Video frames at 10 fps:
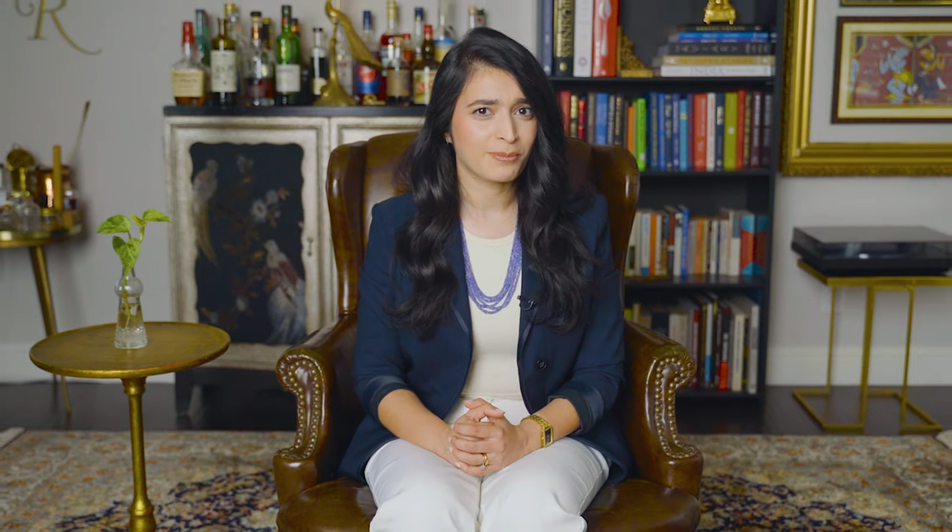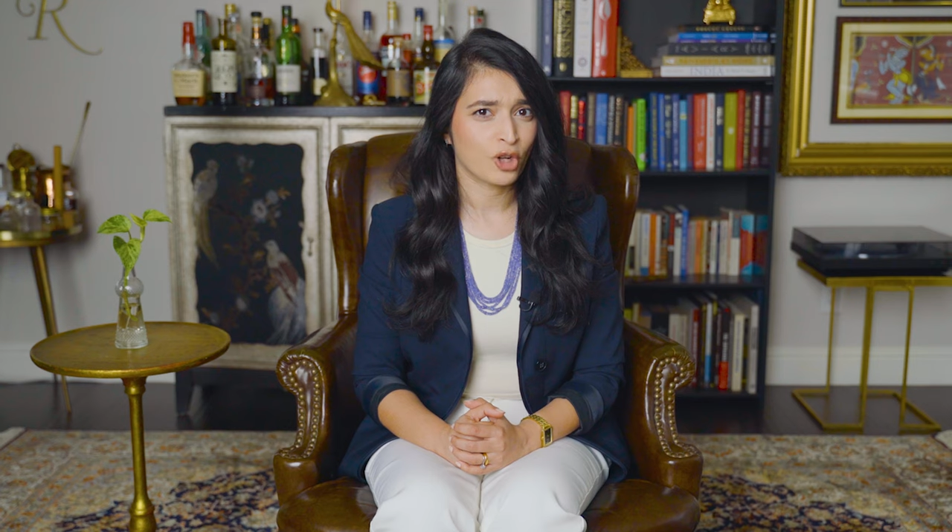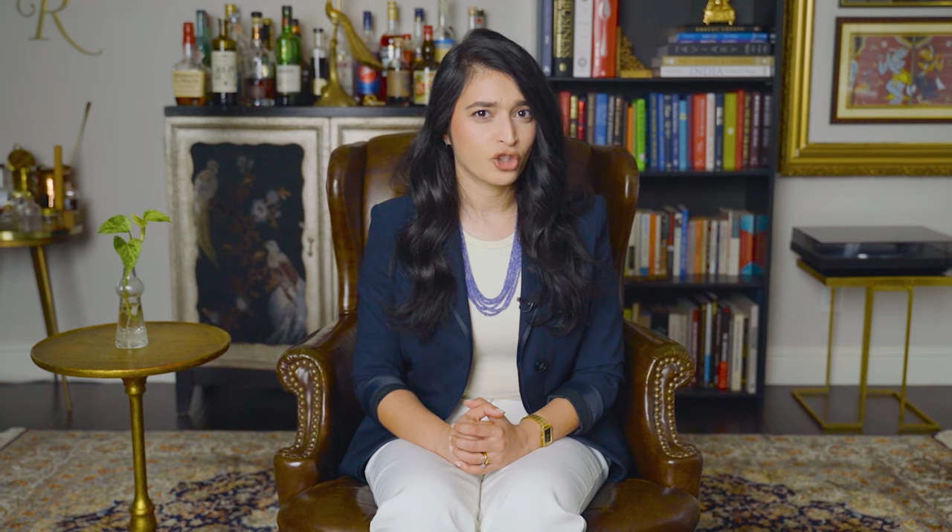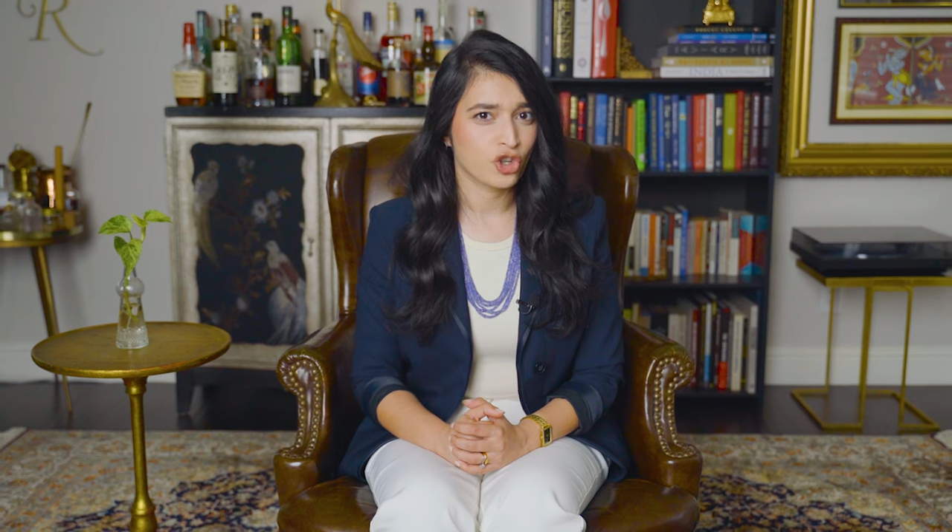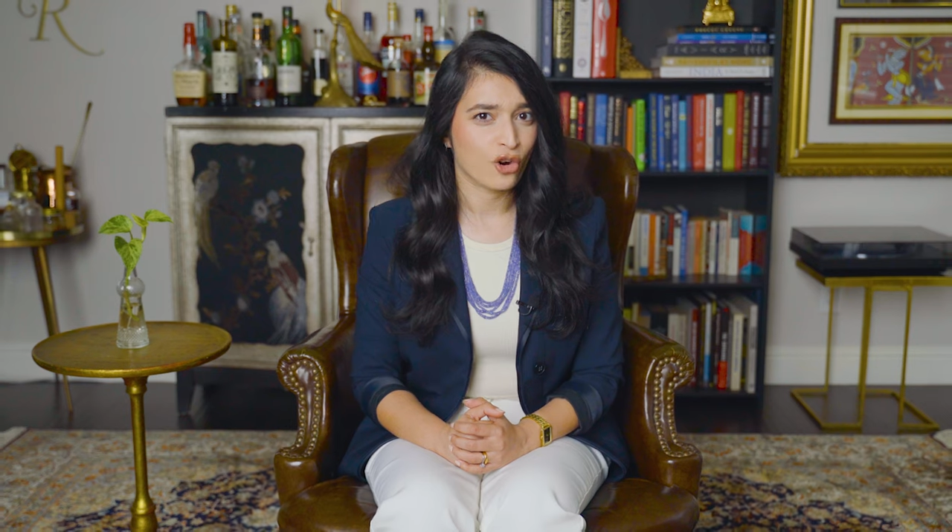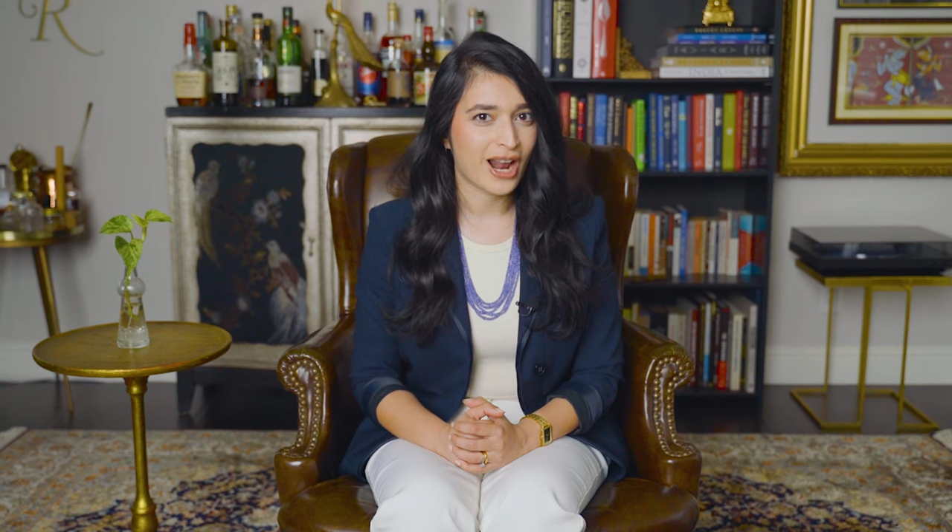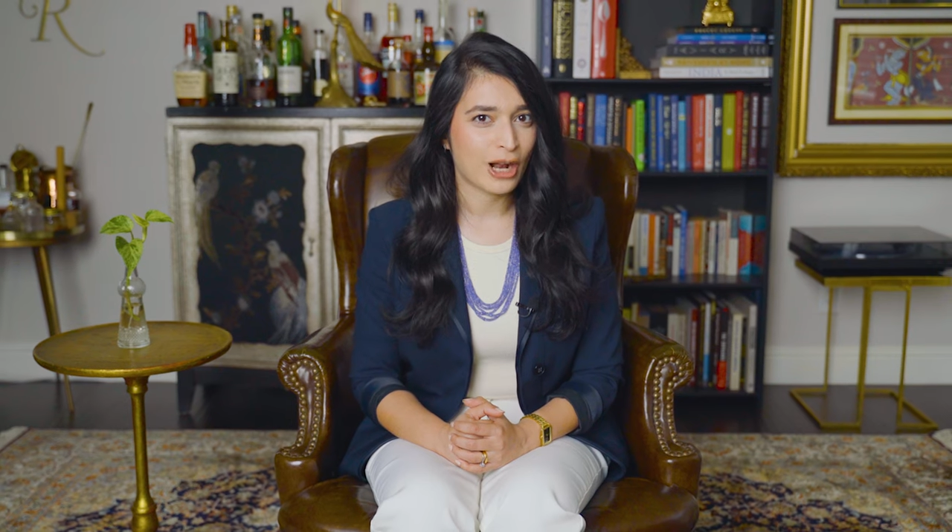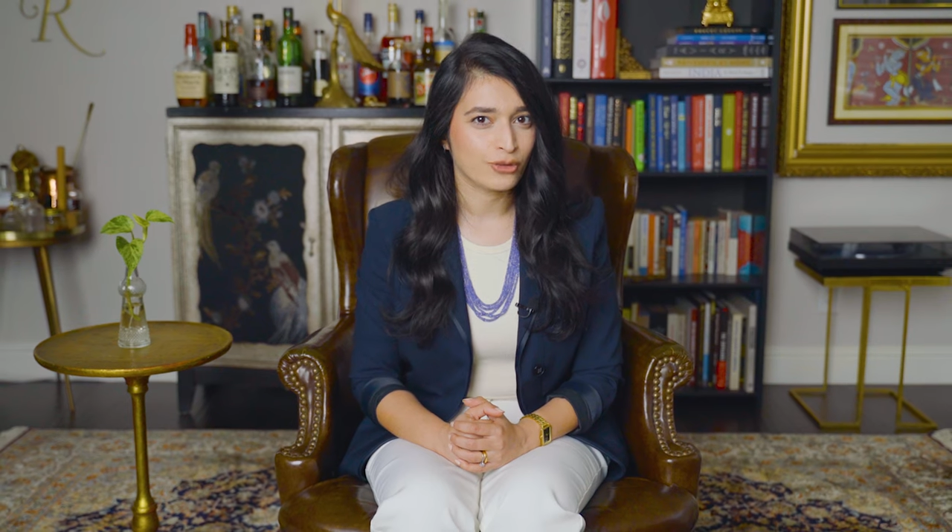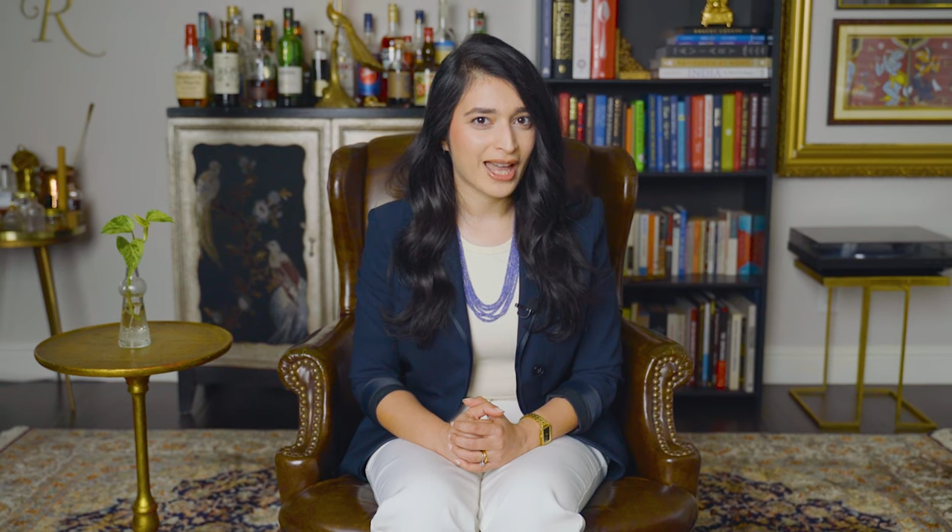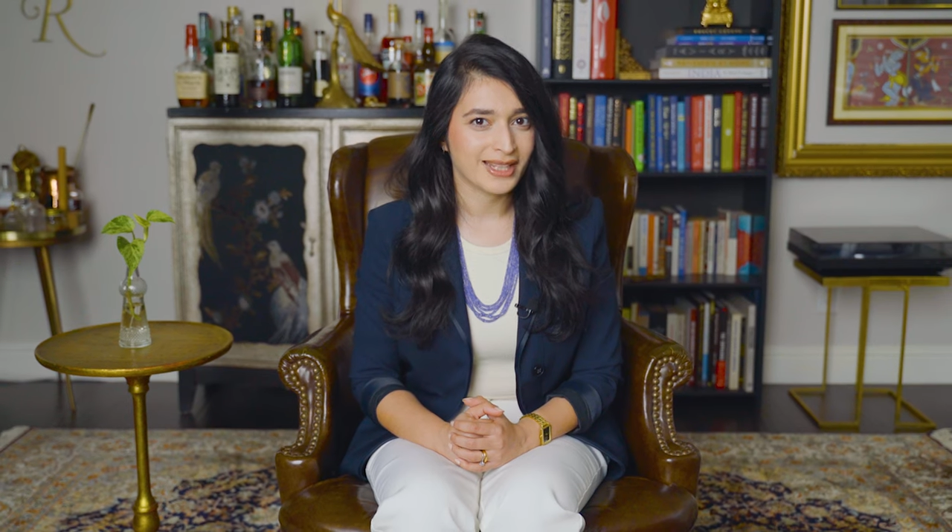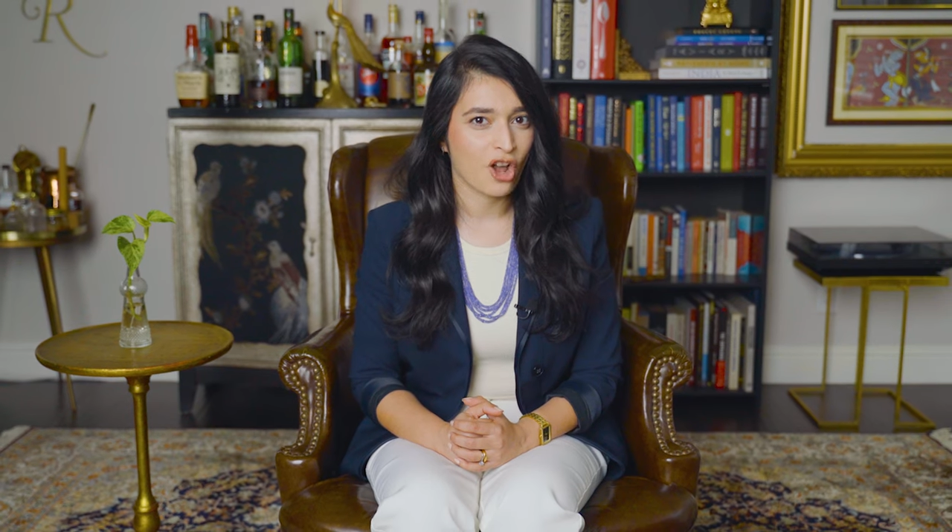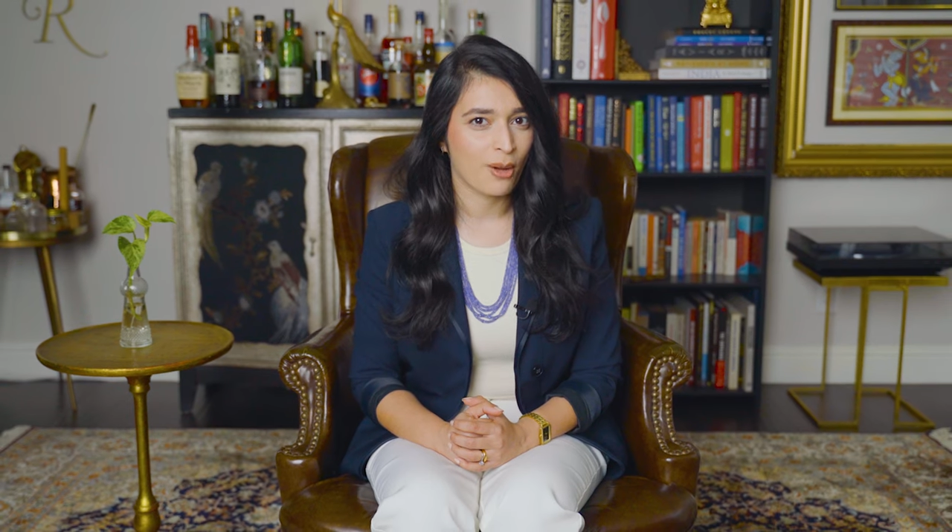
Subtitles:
I'm not sure how that